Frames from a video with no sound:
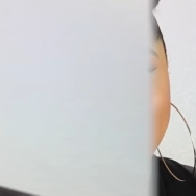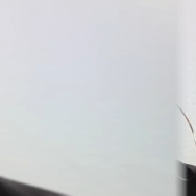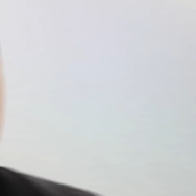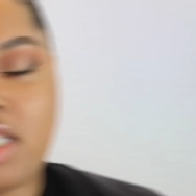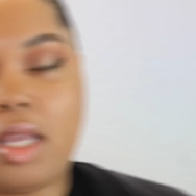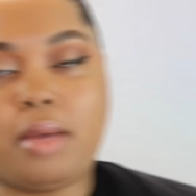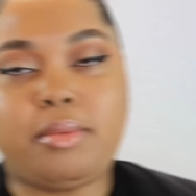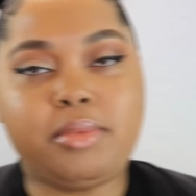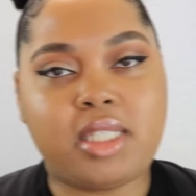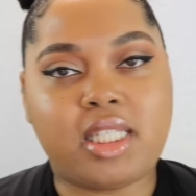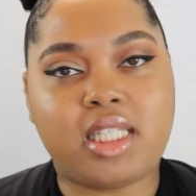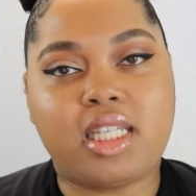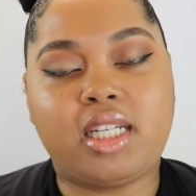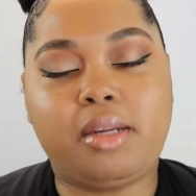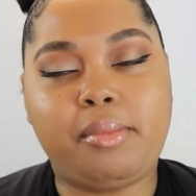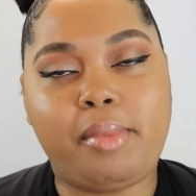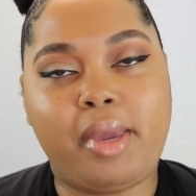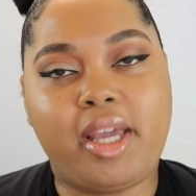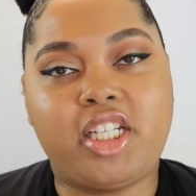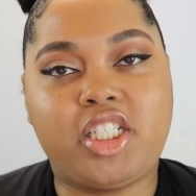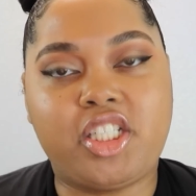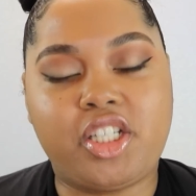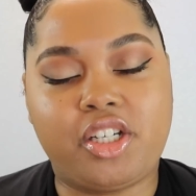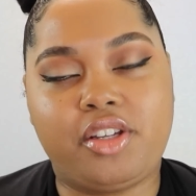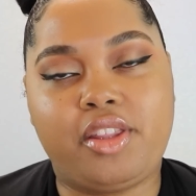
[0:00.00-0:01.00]
So I'm just going to
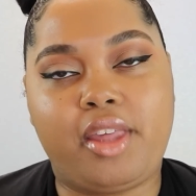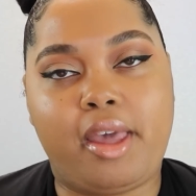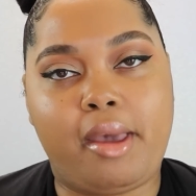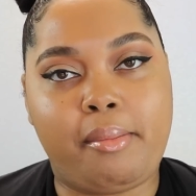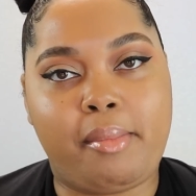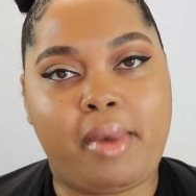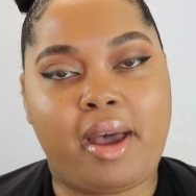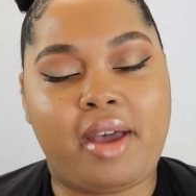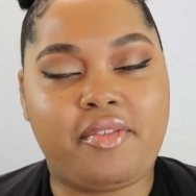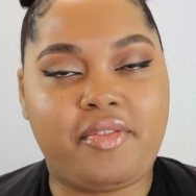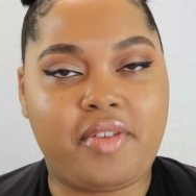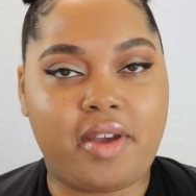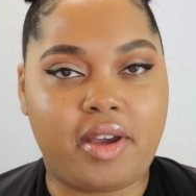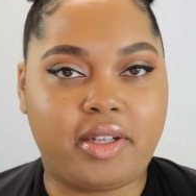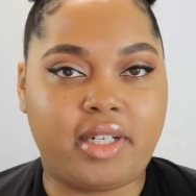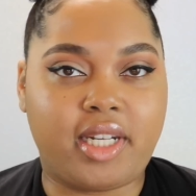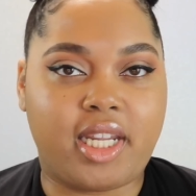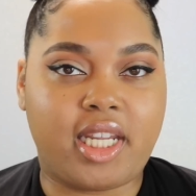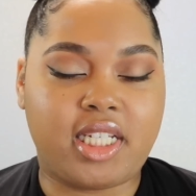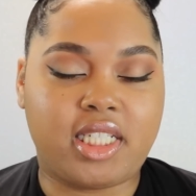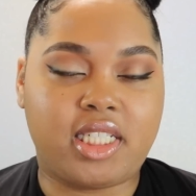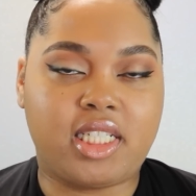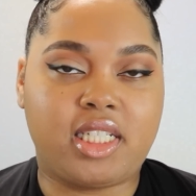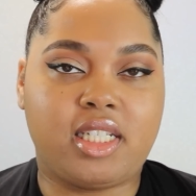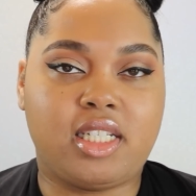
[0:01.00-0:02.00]
make sure that my
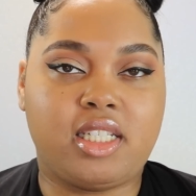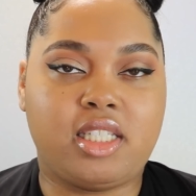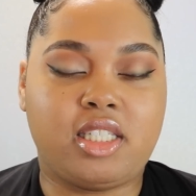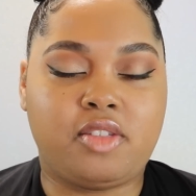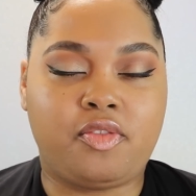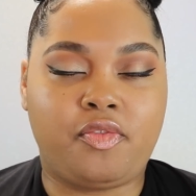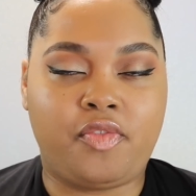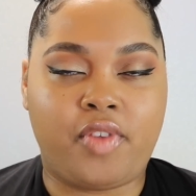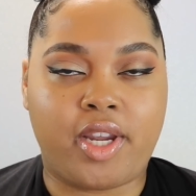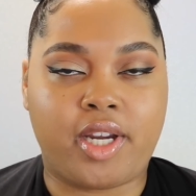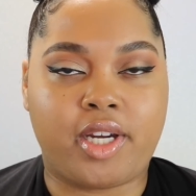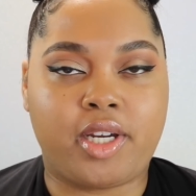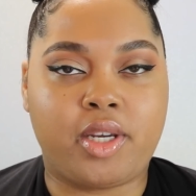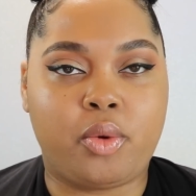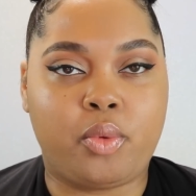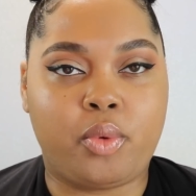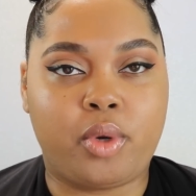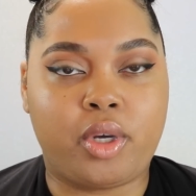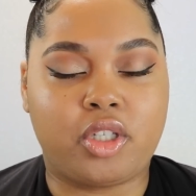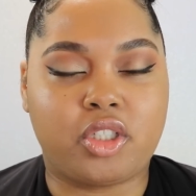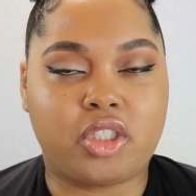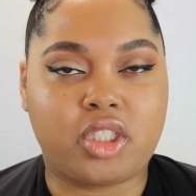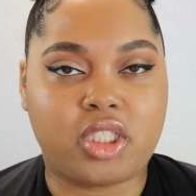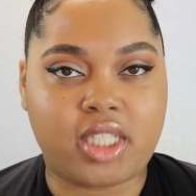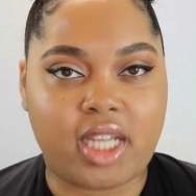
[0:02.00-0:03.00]
foundation is very
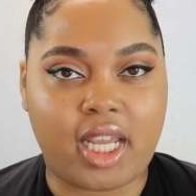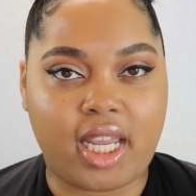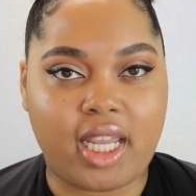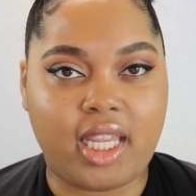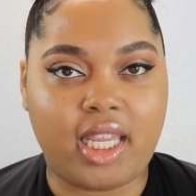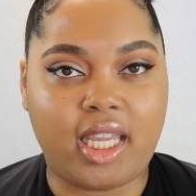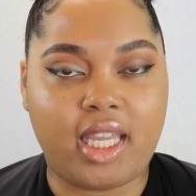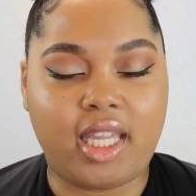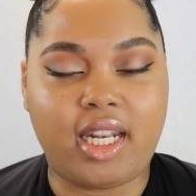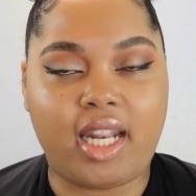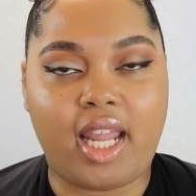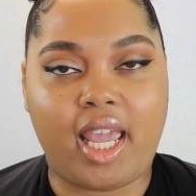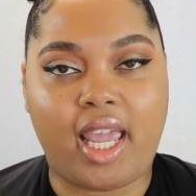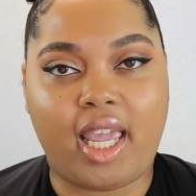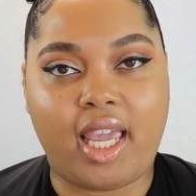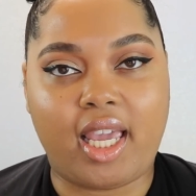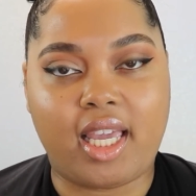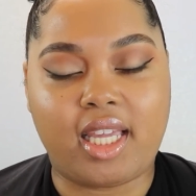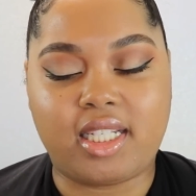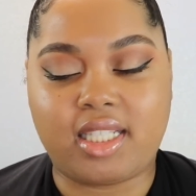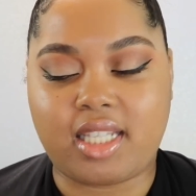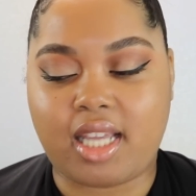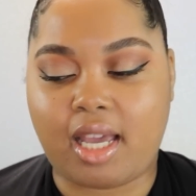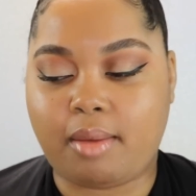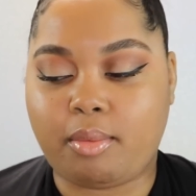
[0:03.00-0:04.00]
well shaken
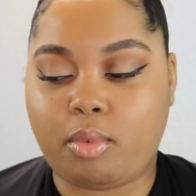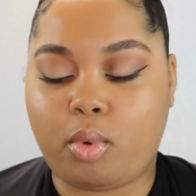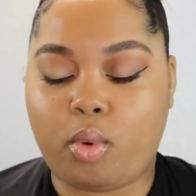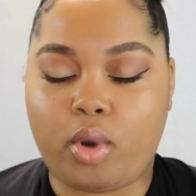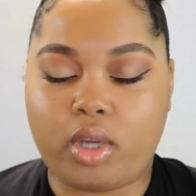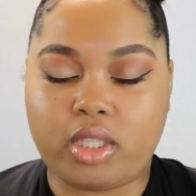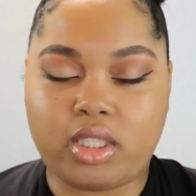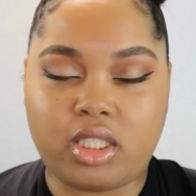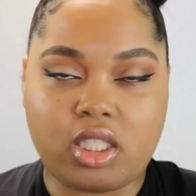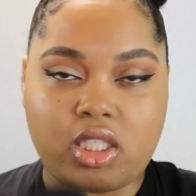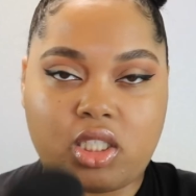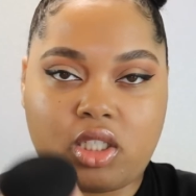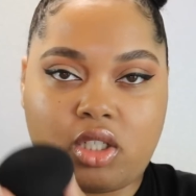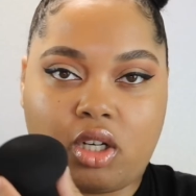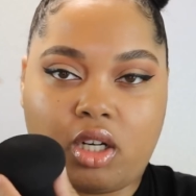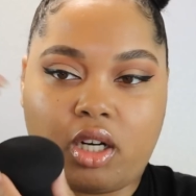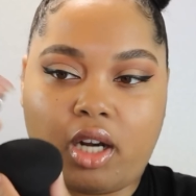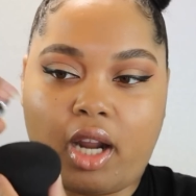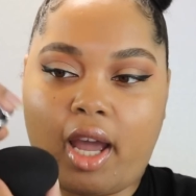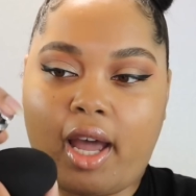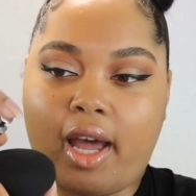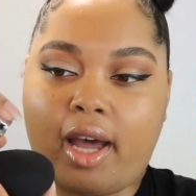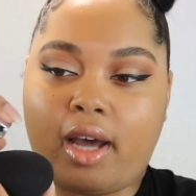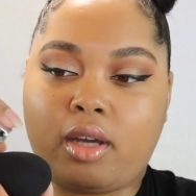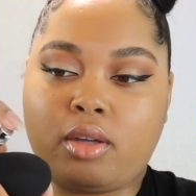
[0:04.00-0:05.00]
and I'm going to start
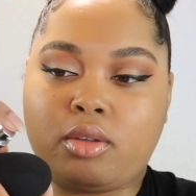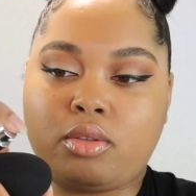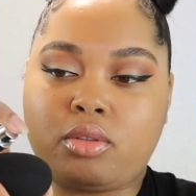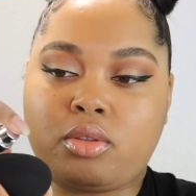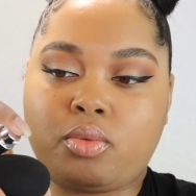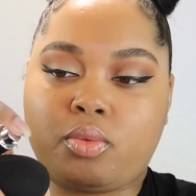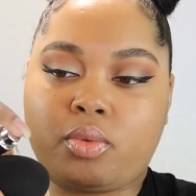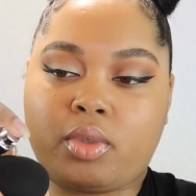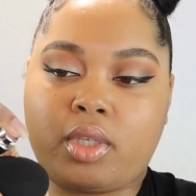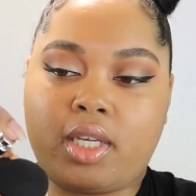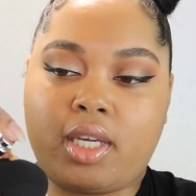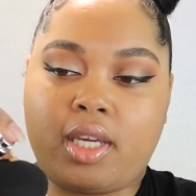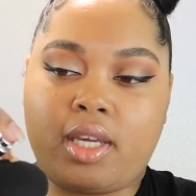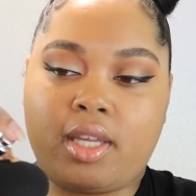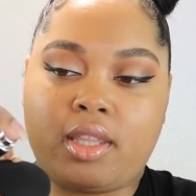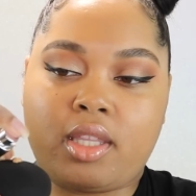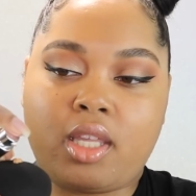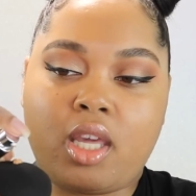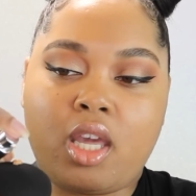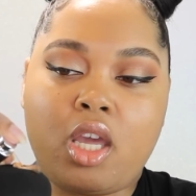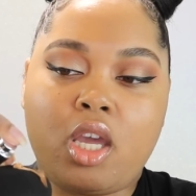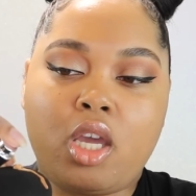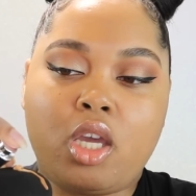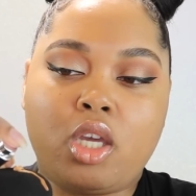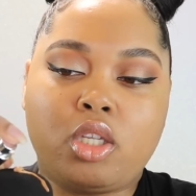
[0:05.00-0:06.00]
out with
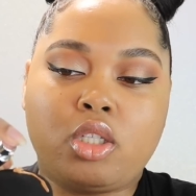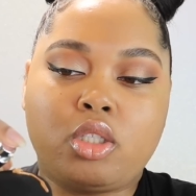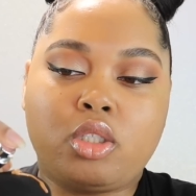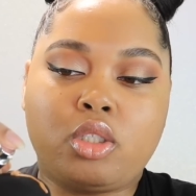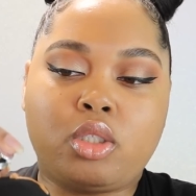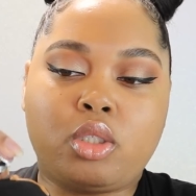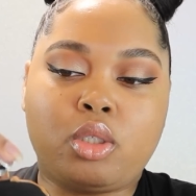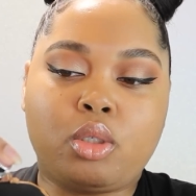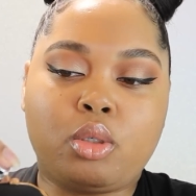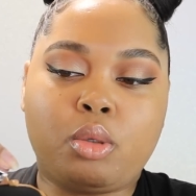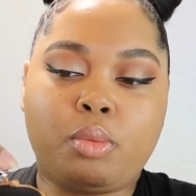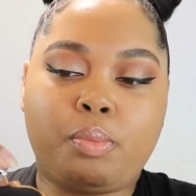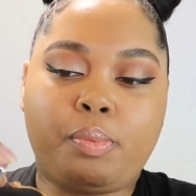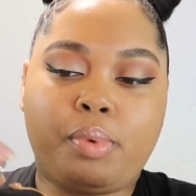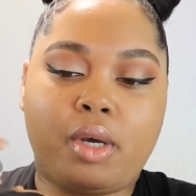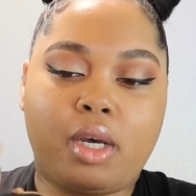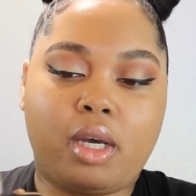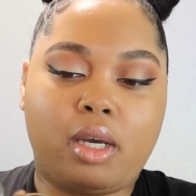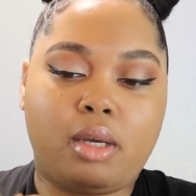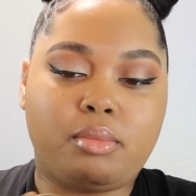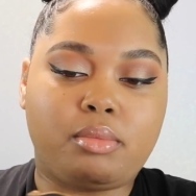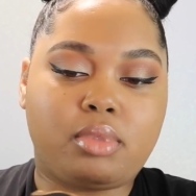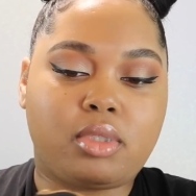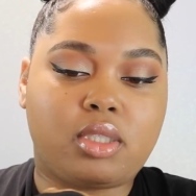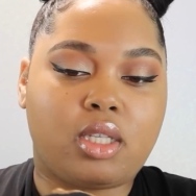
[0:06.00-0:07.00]
two
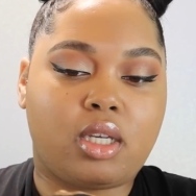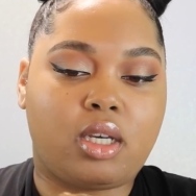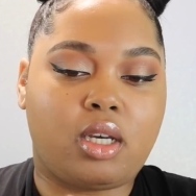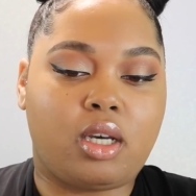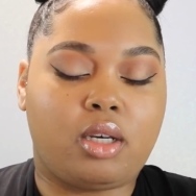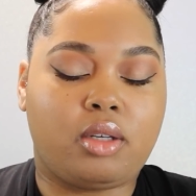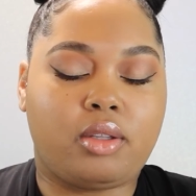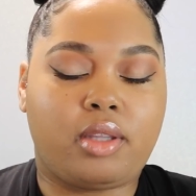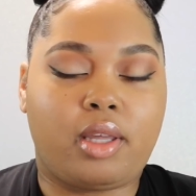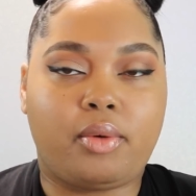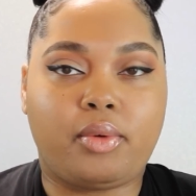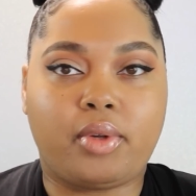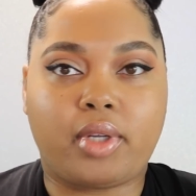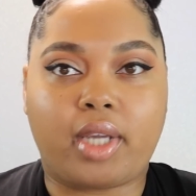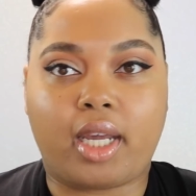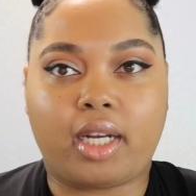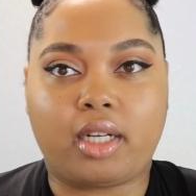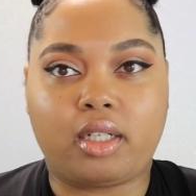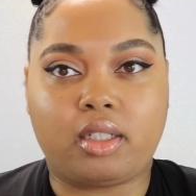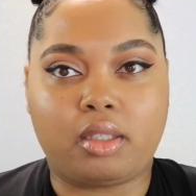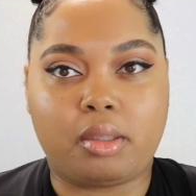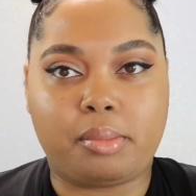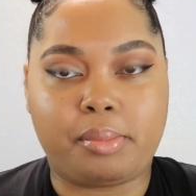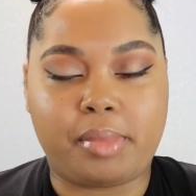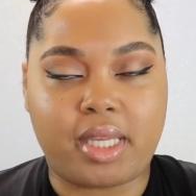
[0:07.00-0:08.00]
pumps. Uh oh that one got
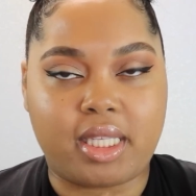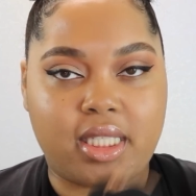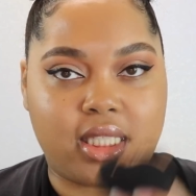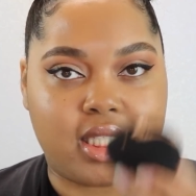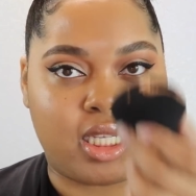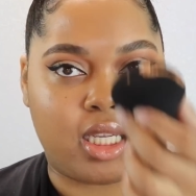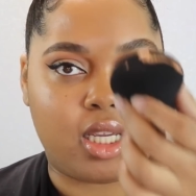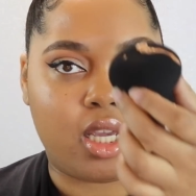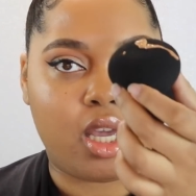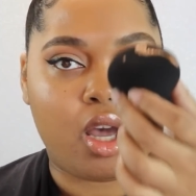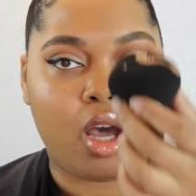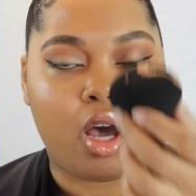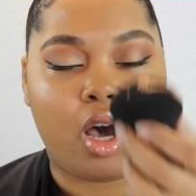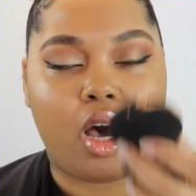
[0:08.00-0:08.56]
a little messy.